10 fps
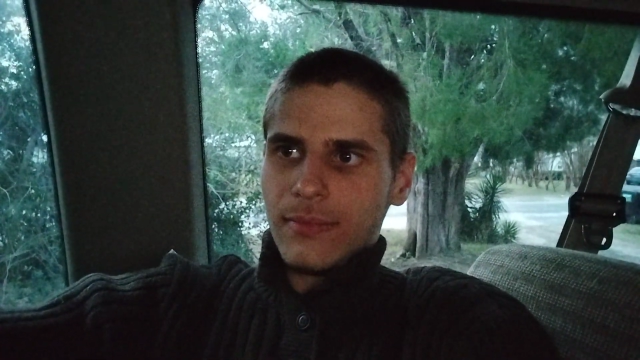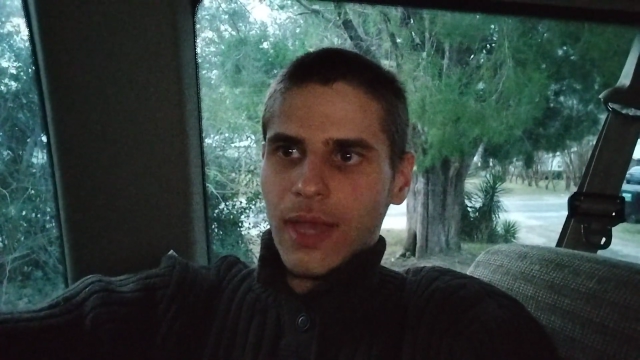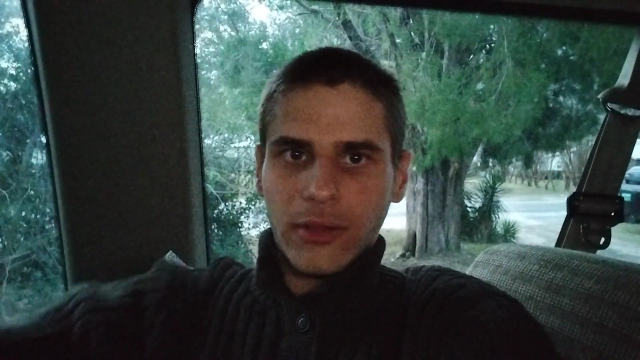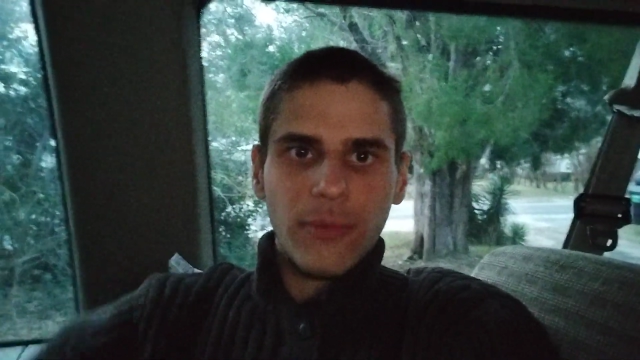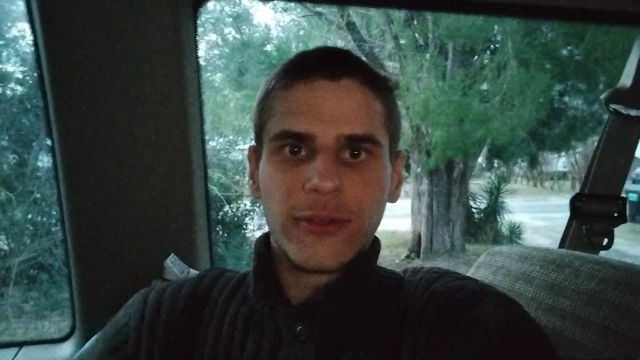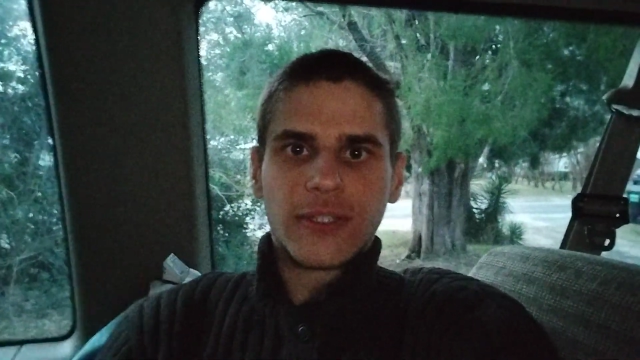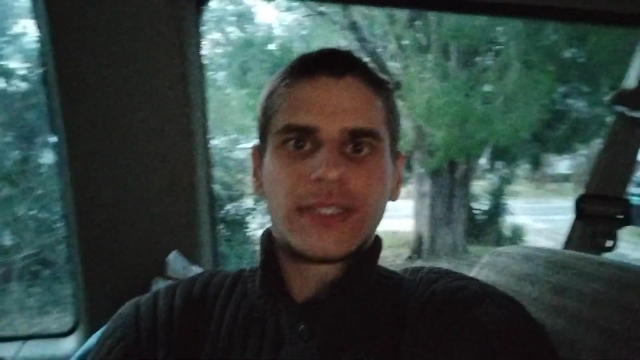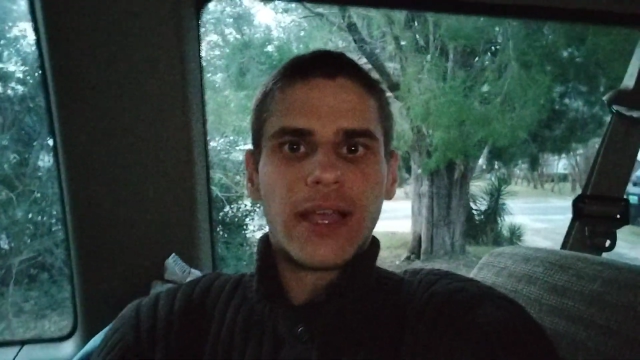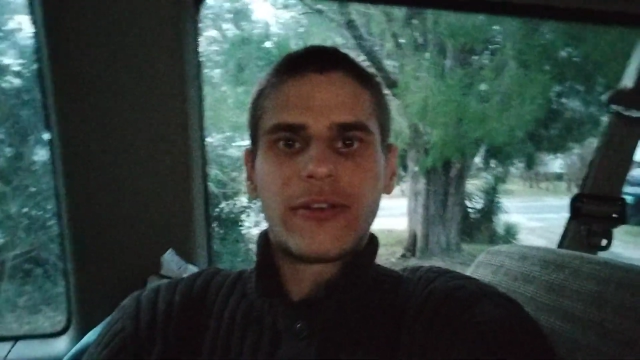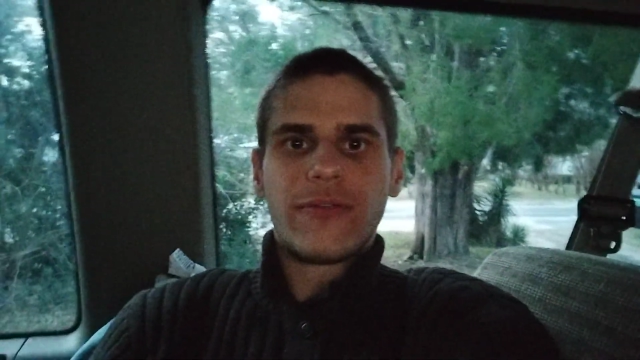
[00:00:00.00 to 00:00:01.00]
and obviously
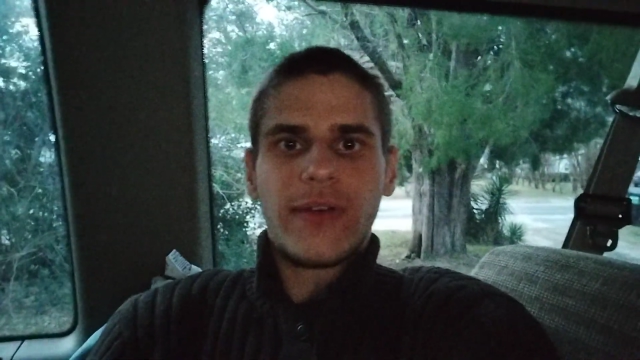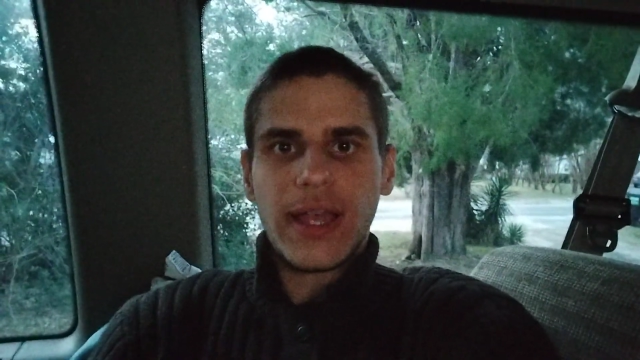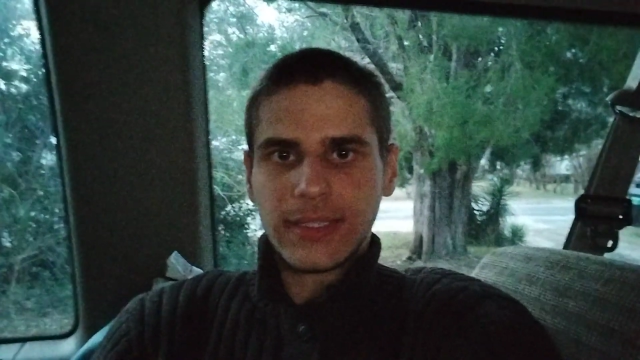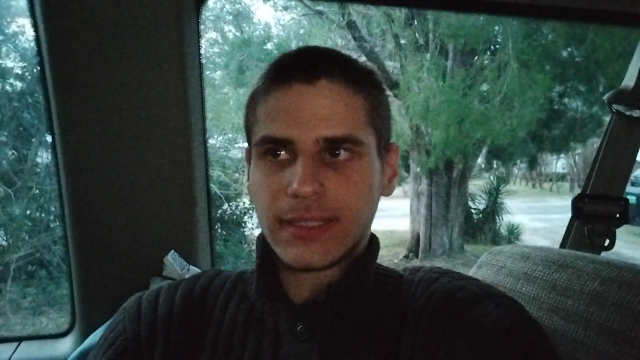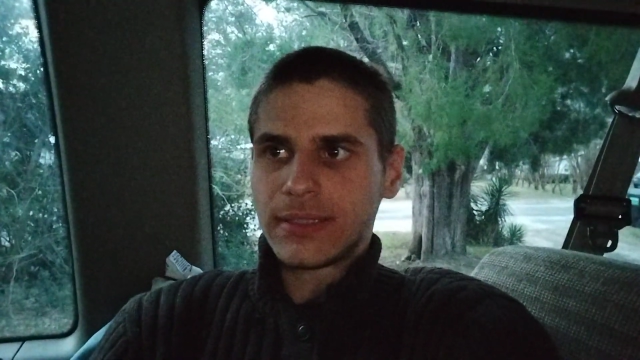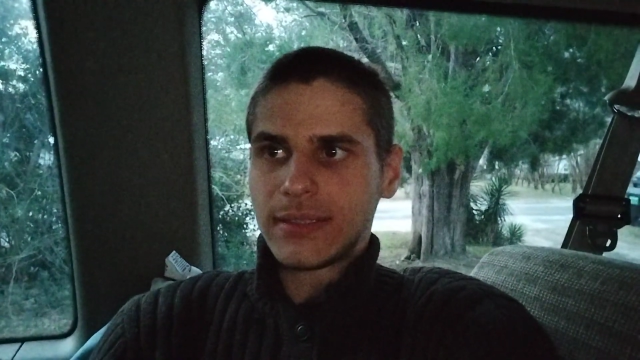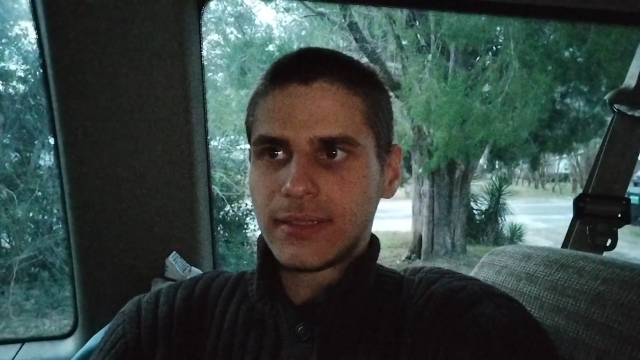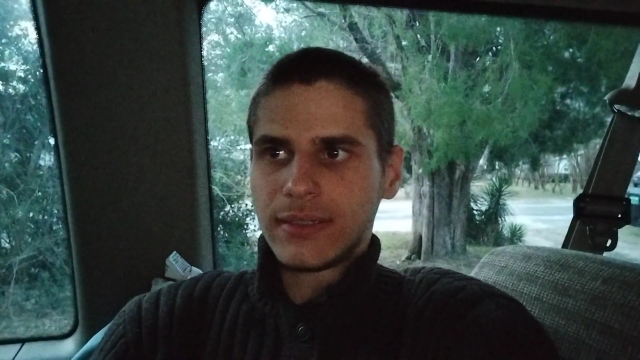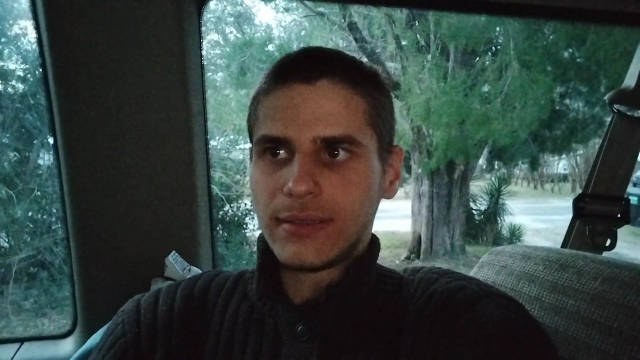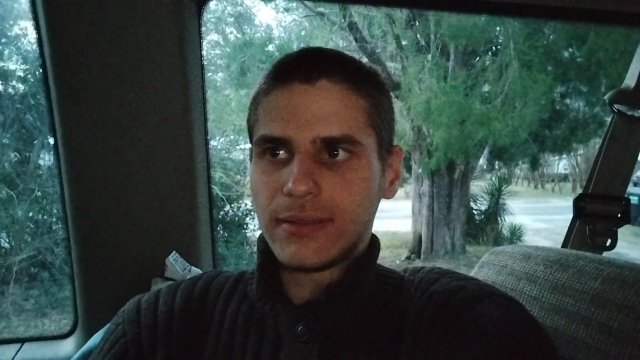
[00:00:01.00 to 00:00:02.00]
sacrifice
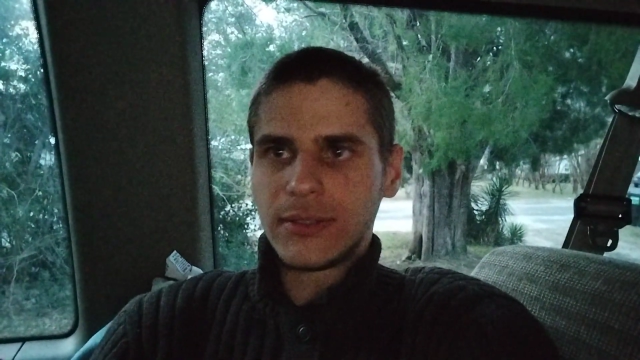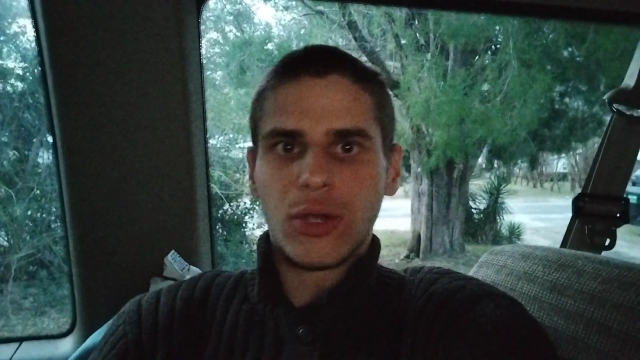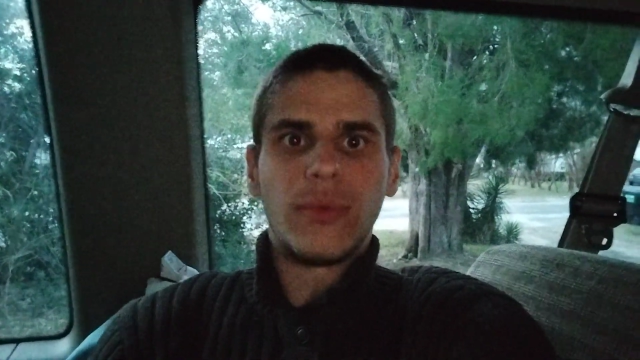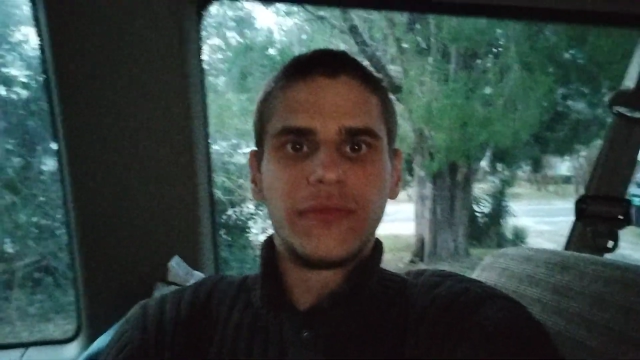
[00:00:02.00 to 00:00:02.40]
some